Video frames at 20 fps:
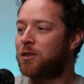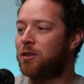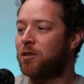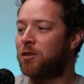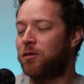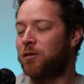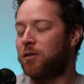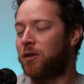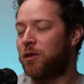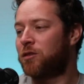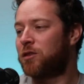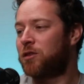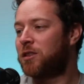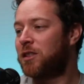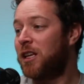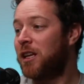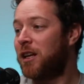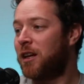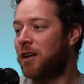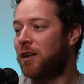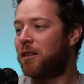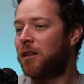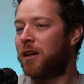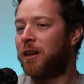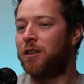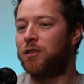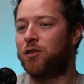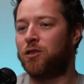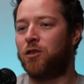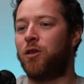They're seeing
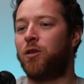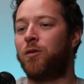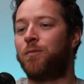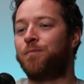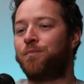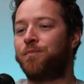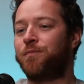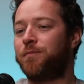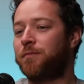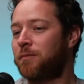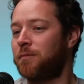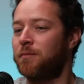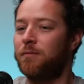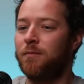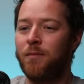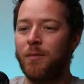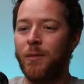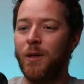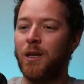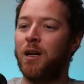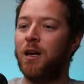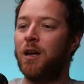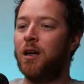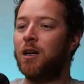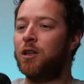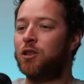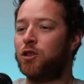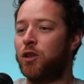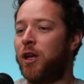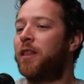things. So
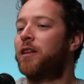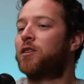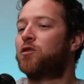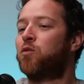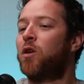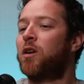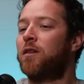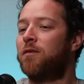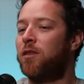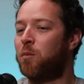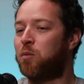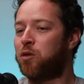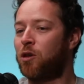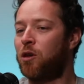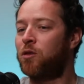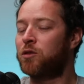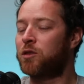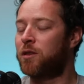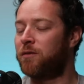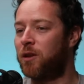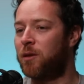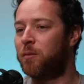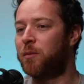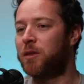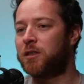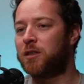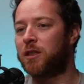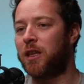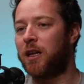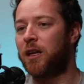yeah, that's one of the pros of them
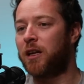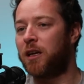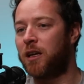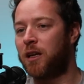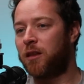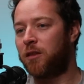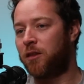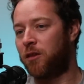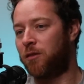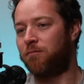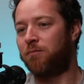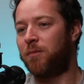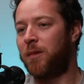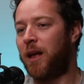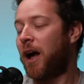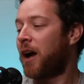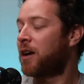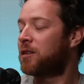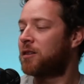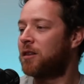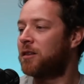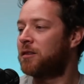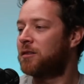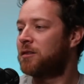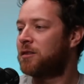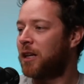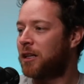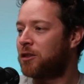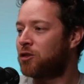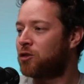is they're excellent
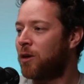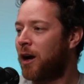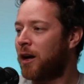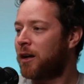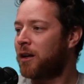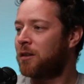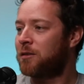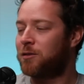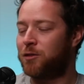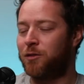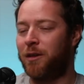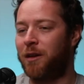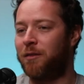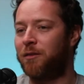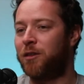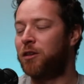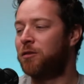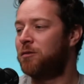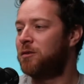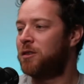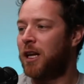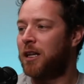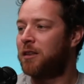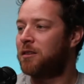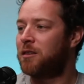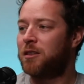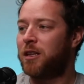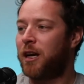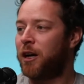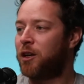scent tracking. So if you ever do scent
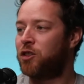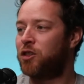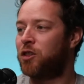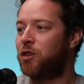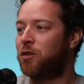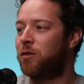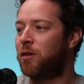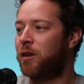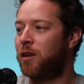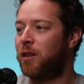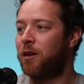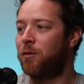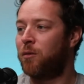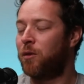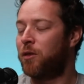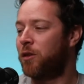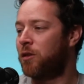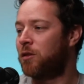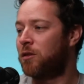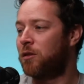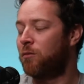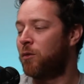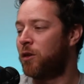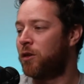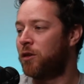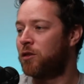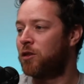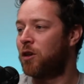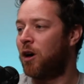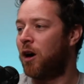detection or anything with
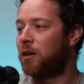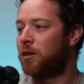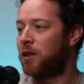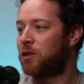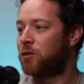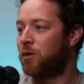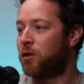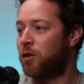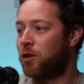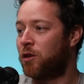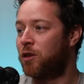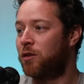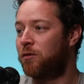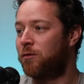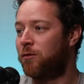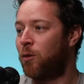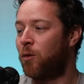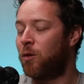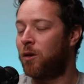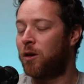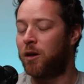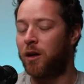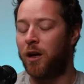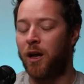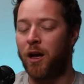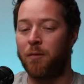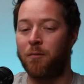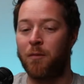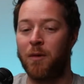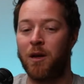your dog, that's what they're good for.
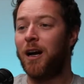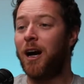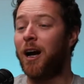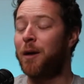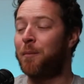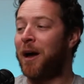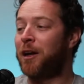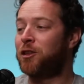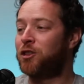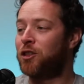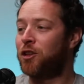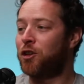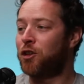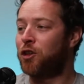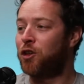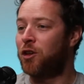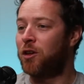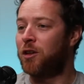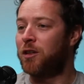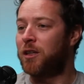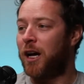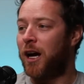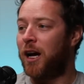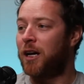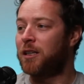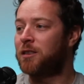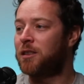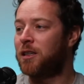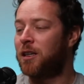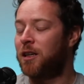I imagine they're good
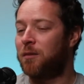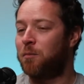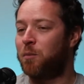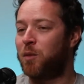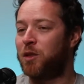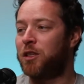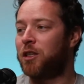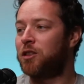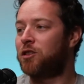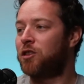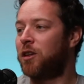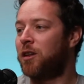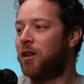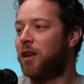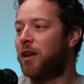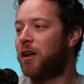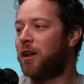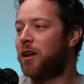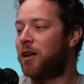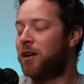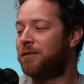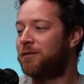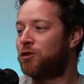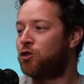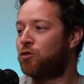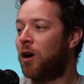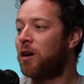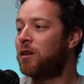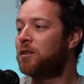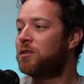at potentially like kind of
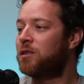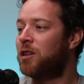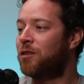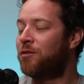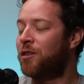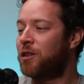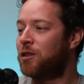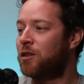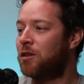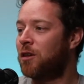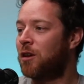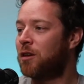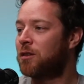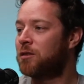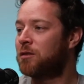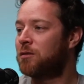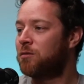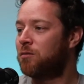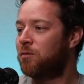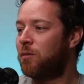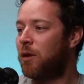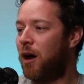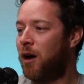drug sniffing dogs.